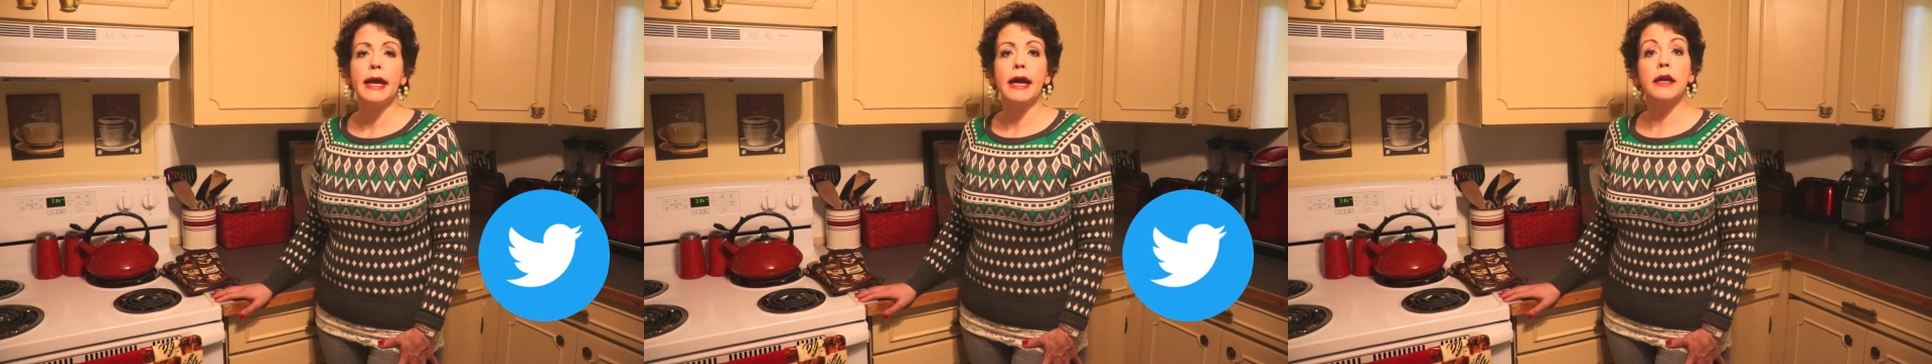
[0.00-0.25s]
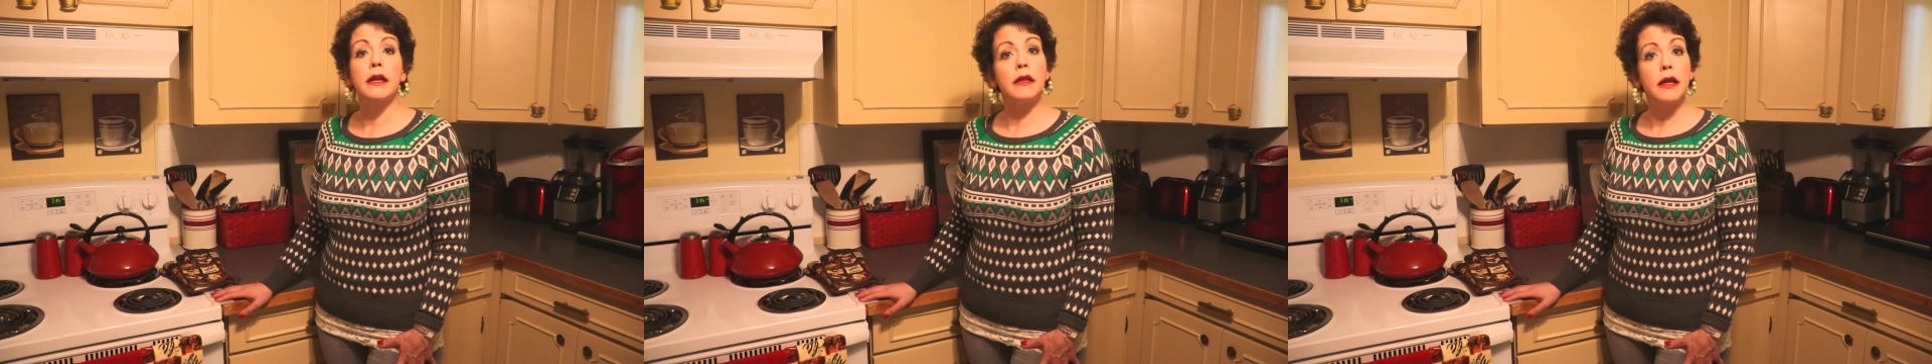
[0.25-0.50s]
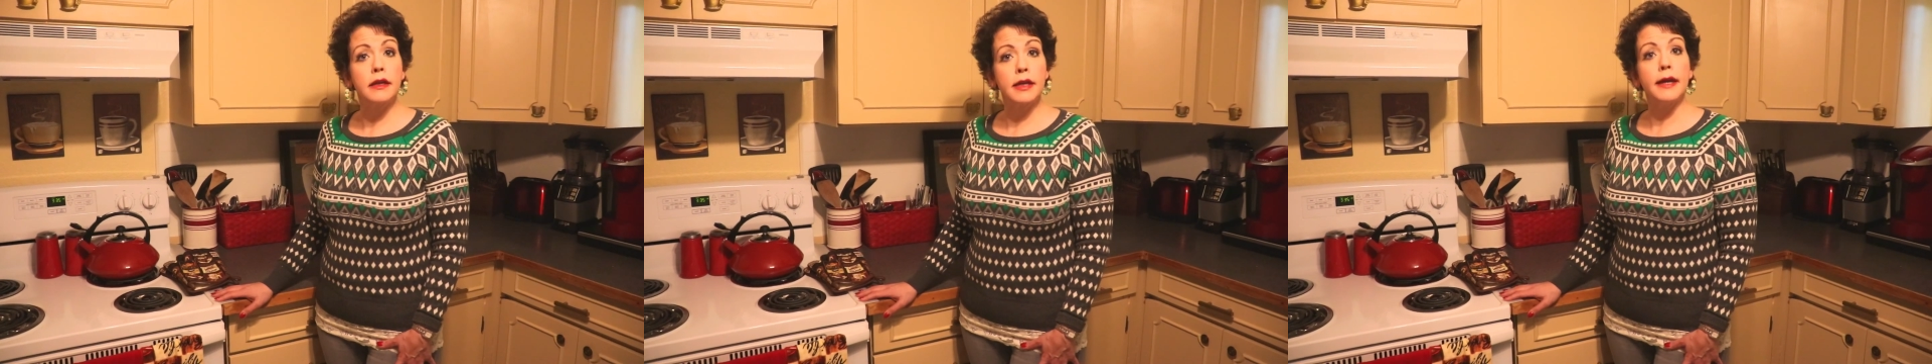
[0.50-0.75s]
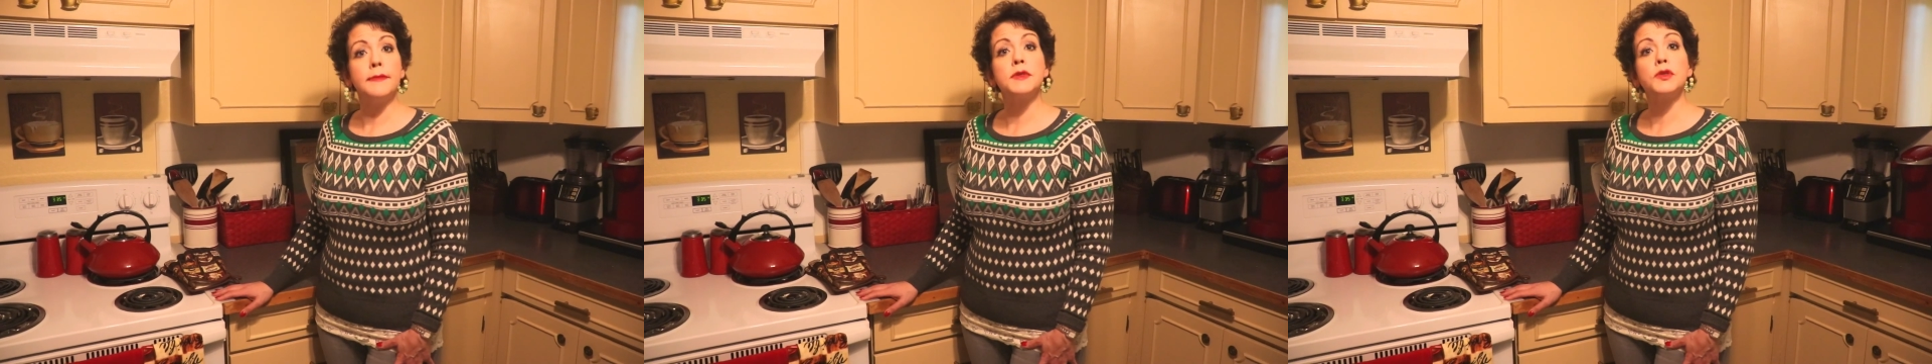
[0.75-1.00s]
and a lot of
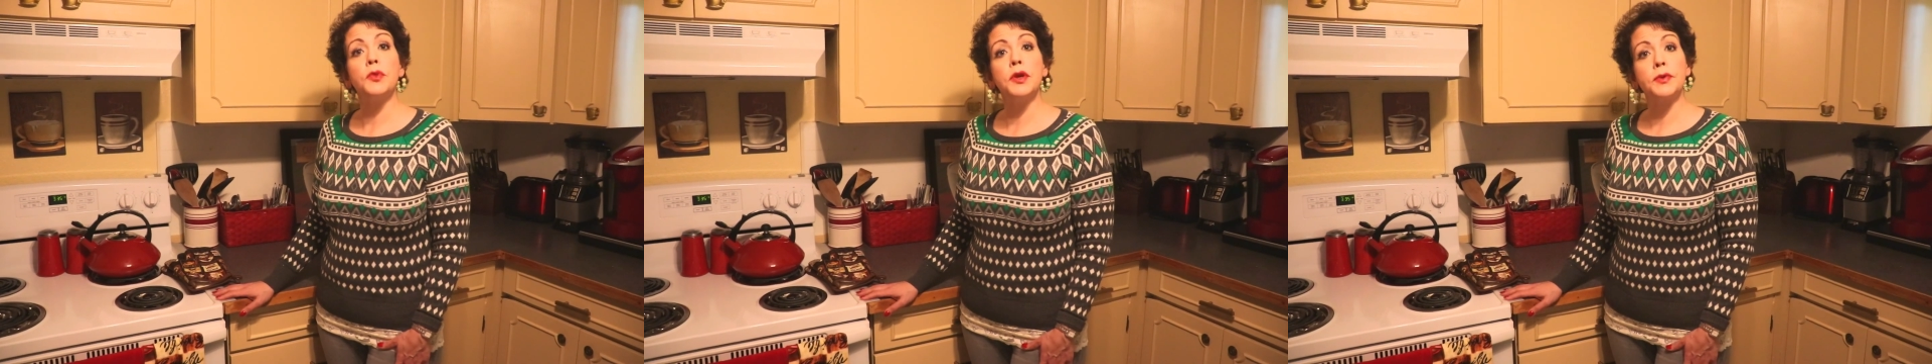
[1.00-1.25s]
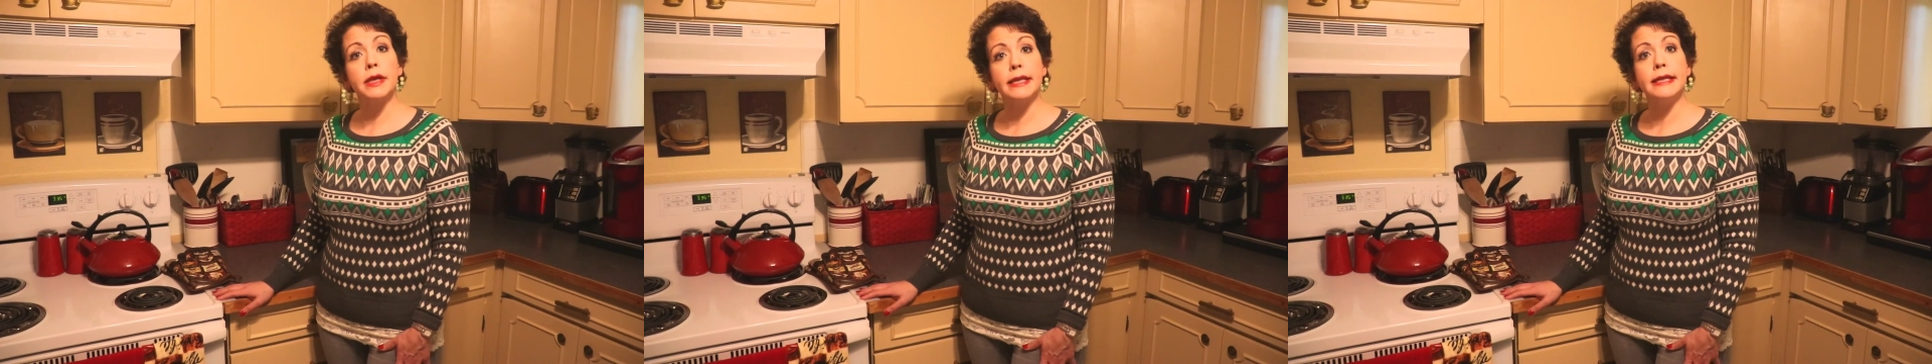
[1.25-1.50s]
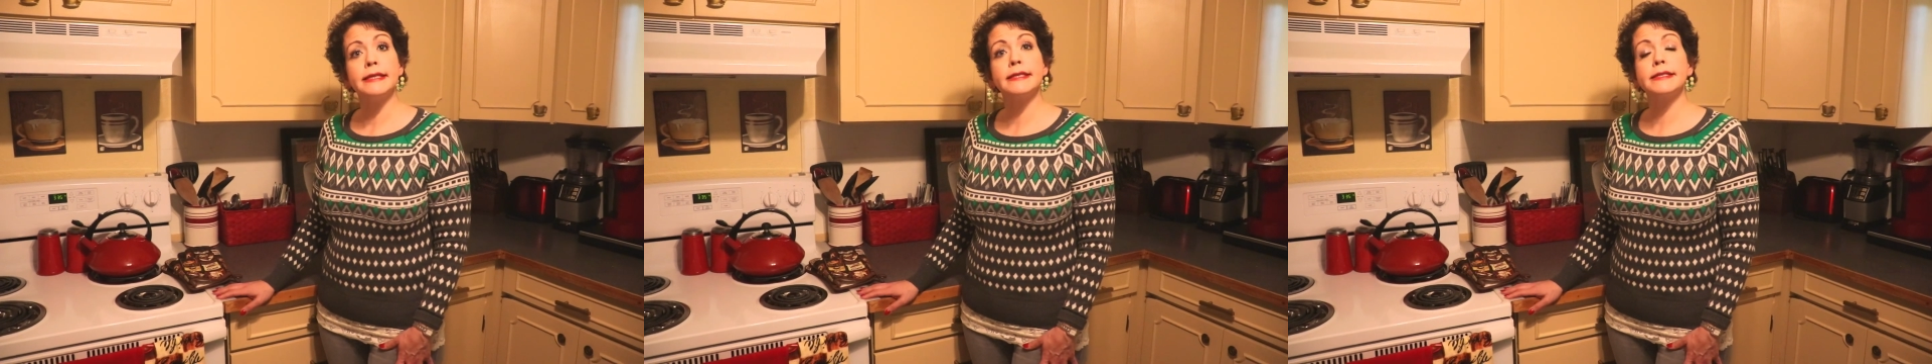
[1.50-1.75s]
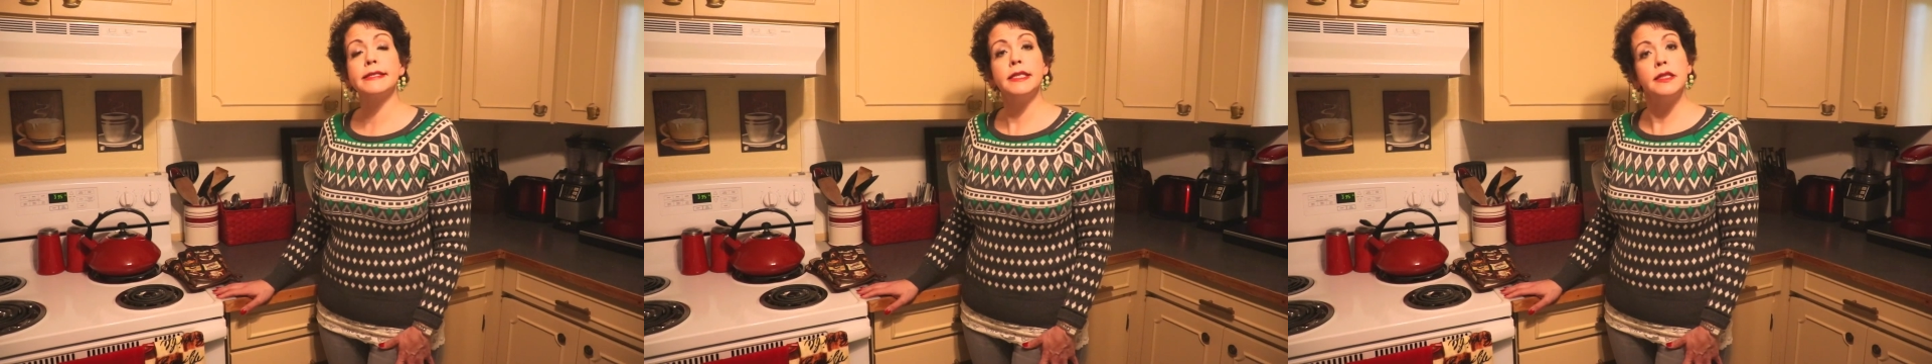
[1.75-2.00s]
times we
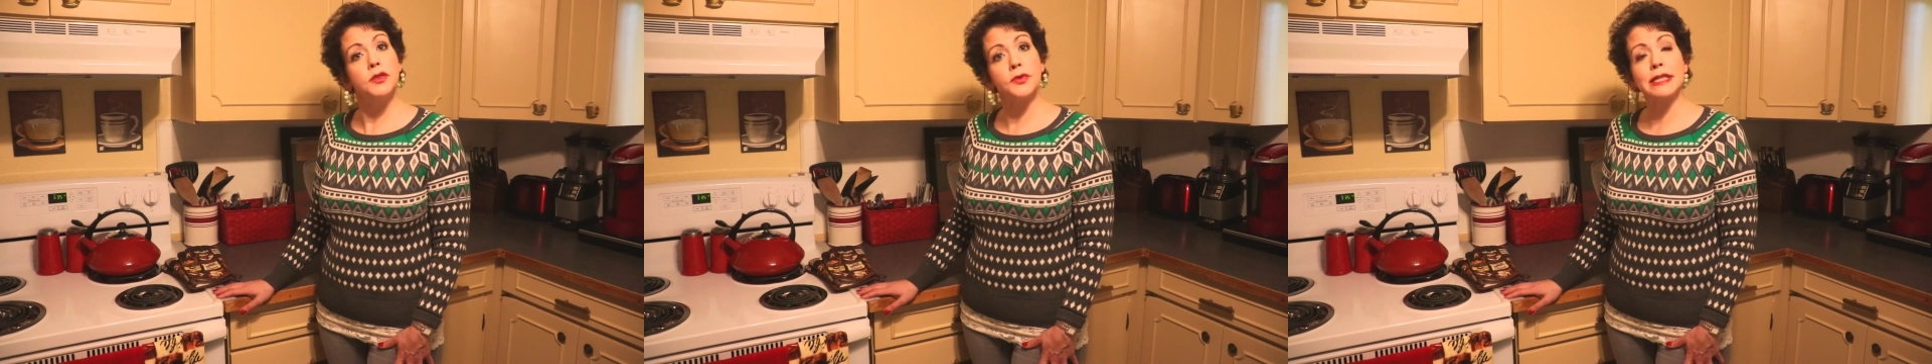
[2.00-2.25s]
release teaser